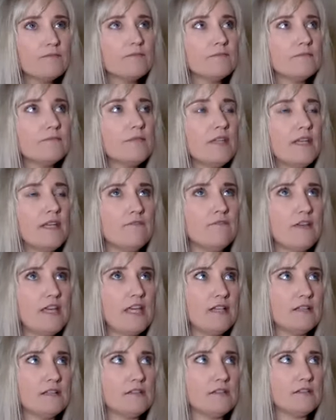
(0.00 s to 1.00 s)
if
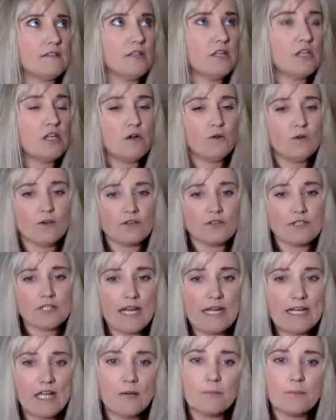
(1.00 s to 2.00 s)
it's, you're
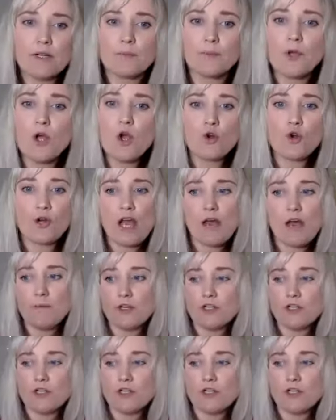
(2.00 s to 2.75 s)
signing up in a program,